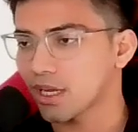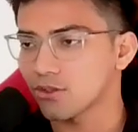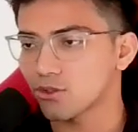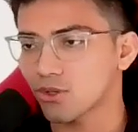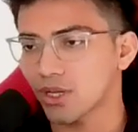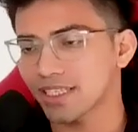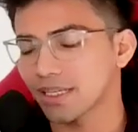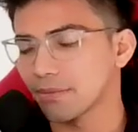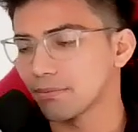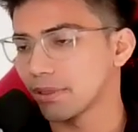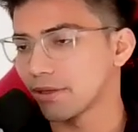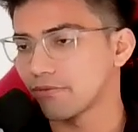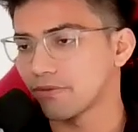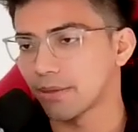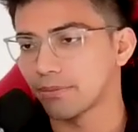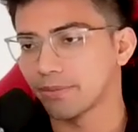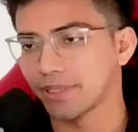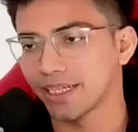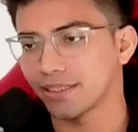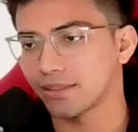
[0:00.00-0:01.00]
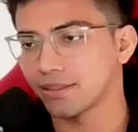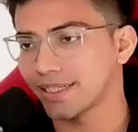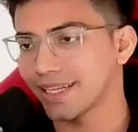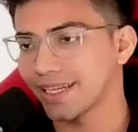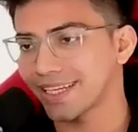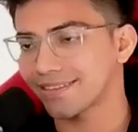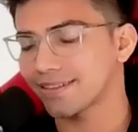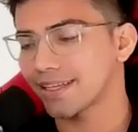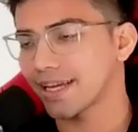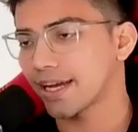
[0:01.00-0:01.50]
So I simply flipped it. The
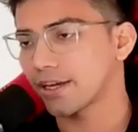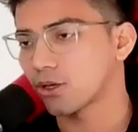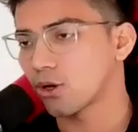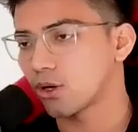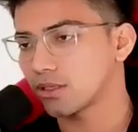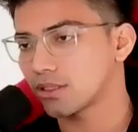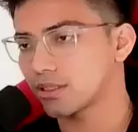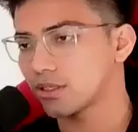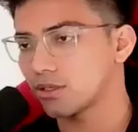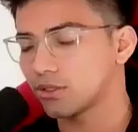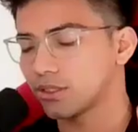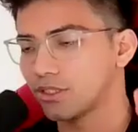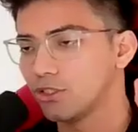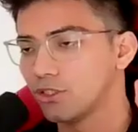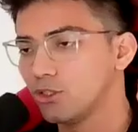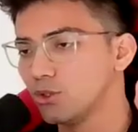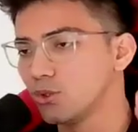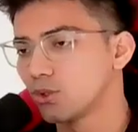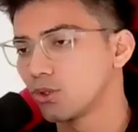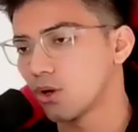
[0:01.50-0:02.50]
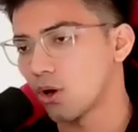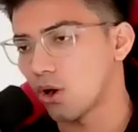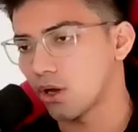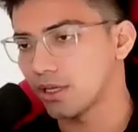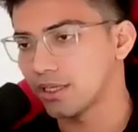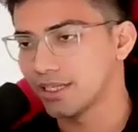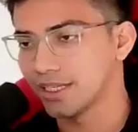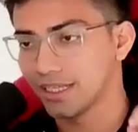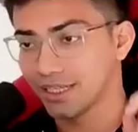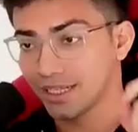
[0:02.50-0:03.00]
next day, I got on a new call.